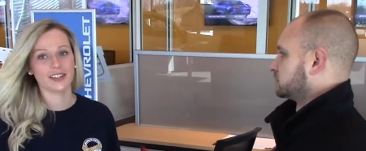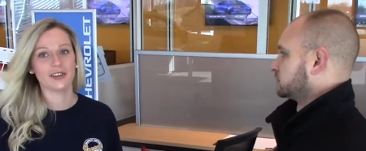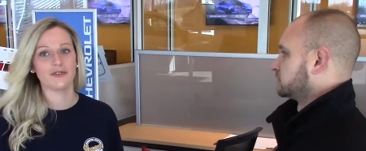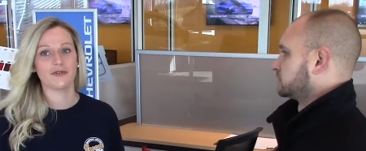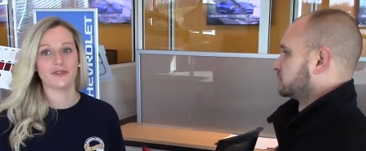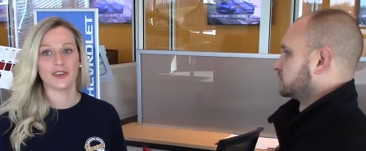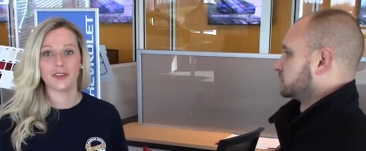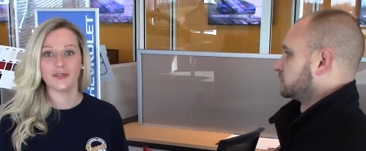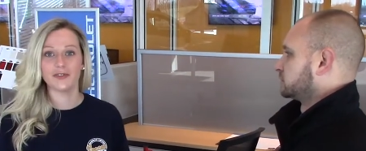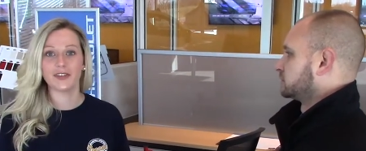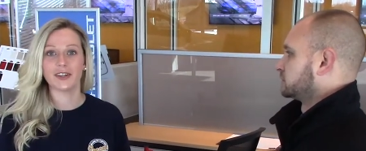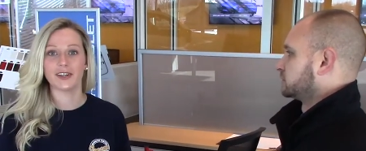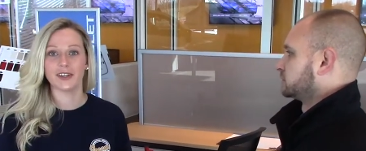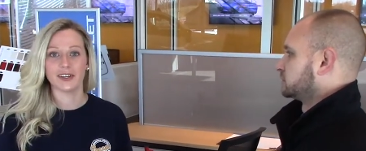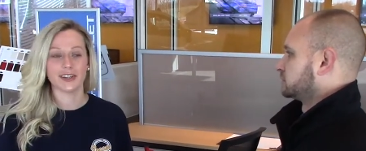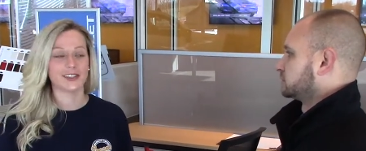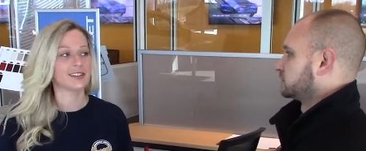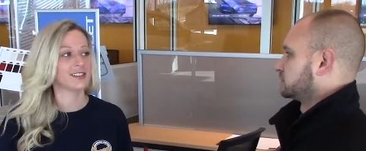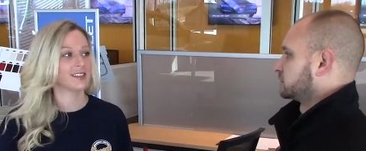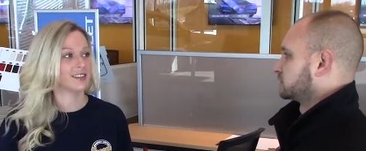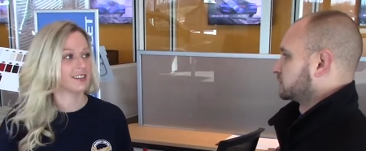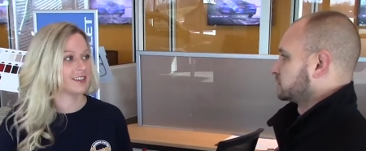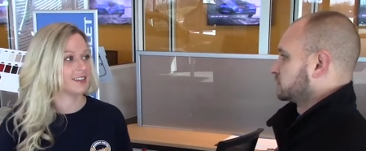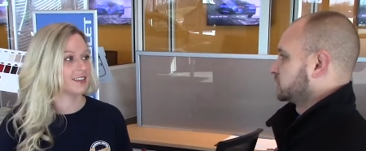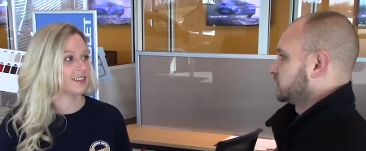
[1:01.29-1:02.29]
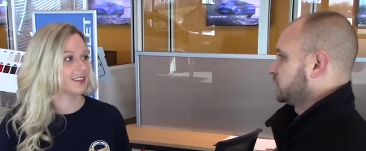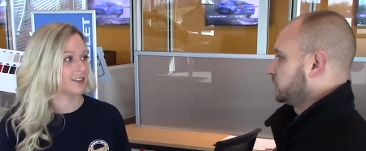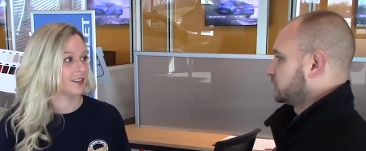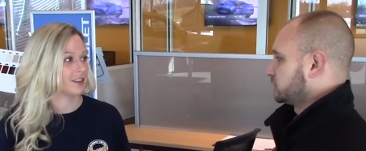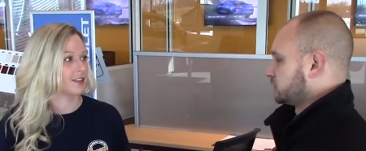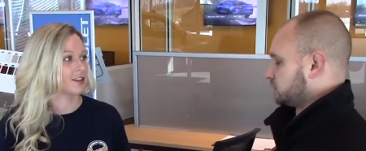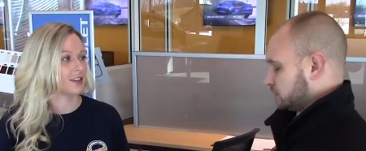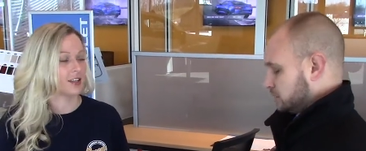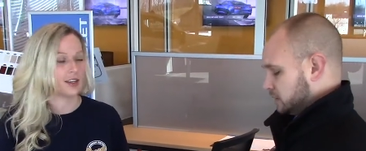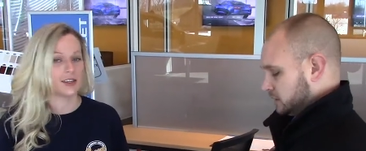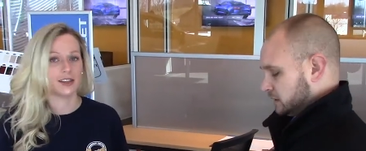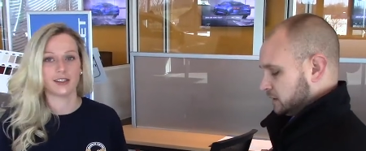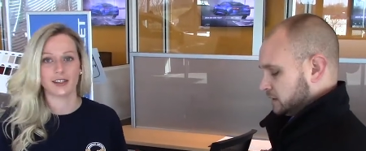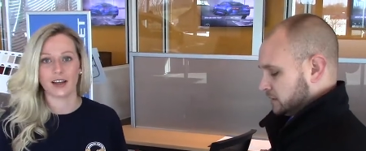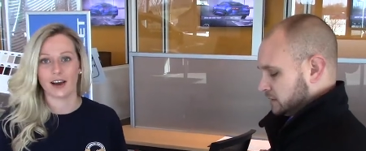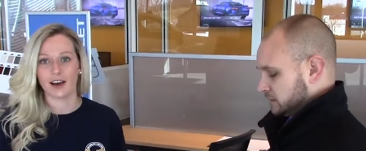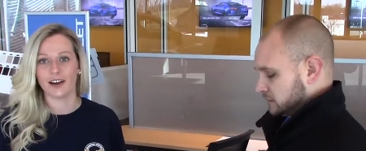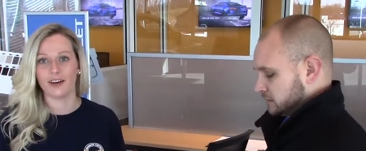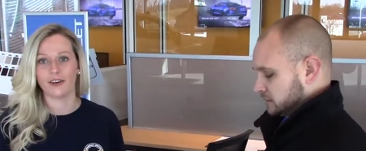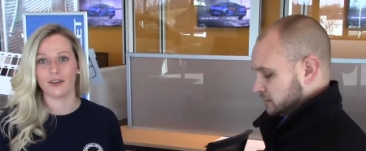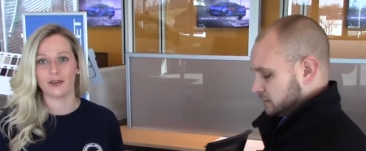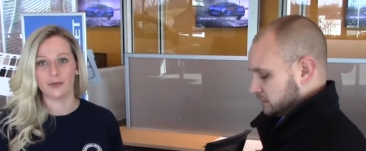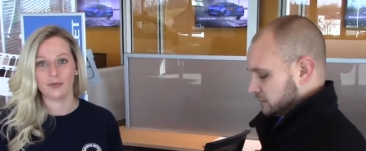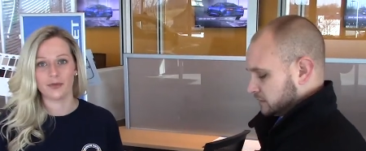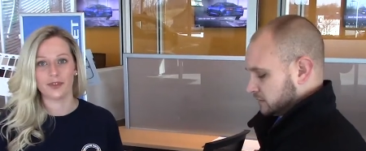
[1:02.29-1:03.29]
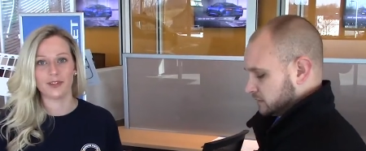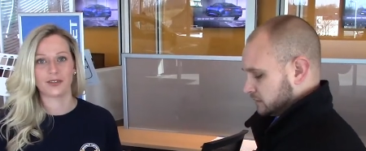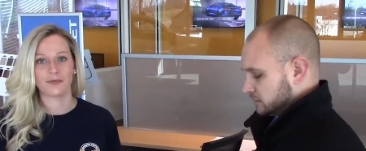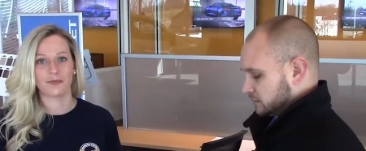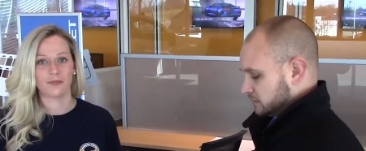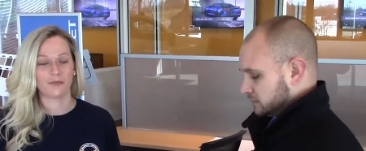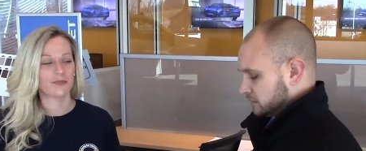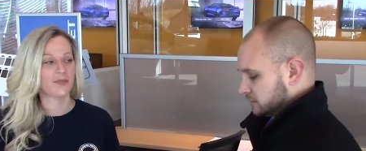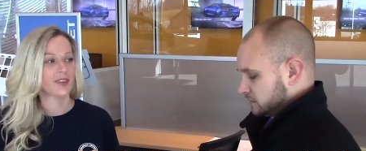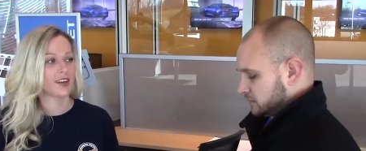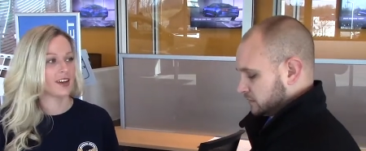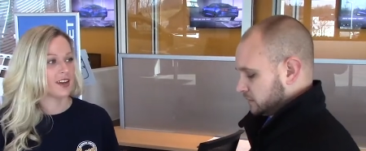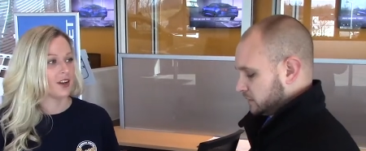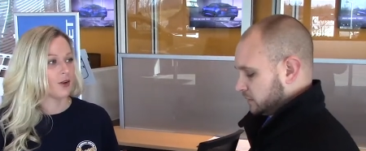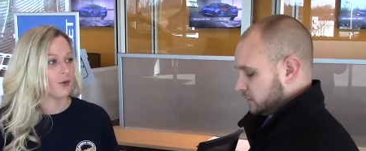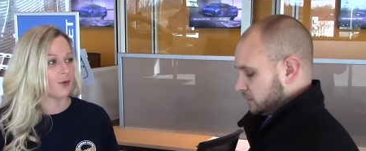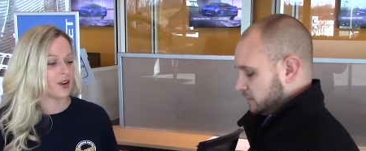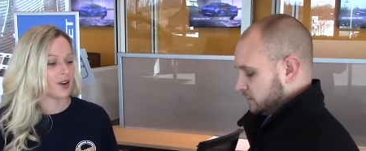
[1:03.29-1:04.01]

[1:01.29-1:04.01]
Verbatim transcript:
Speaker 1: have gifted us Good. these items. Good.